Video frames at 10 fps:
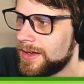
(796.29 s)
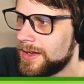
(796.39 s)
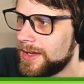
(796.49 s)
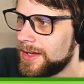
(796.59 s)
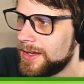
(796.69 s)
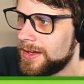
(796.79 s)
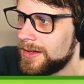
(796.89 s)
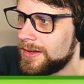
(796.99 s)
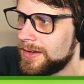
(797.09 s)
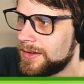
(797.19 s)

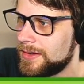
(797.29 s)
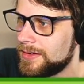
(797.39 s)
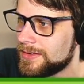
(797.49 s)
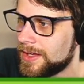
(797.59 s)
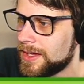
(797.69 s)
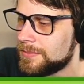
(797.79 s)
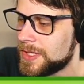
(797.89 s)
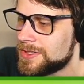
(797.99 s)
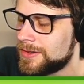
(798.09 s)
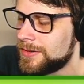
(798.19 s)
Yeah,
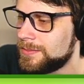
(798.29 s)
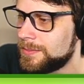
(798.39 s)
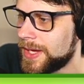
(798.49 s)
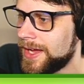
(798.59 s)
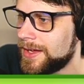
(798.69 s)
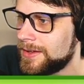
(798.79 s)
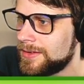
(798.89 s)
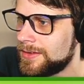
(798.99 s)
Metronome, bye.